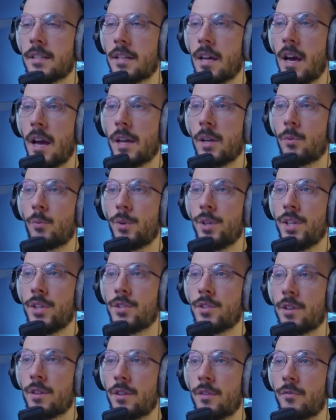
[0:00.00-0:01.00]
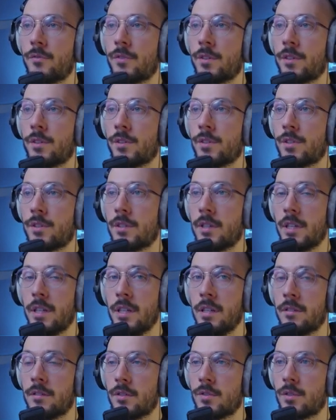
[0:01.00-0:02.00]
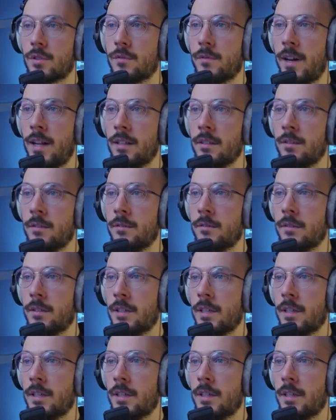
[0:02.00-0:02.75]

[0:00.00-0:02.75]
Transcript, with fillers: I reach the first integer value,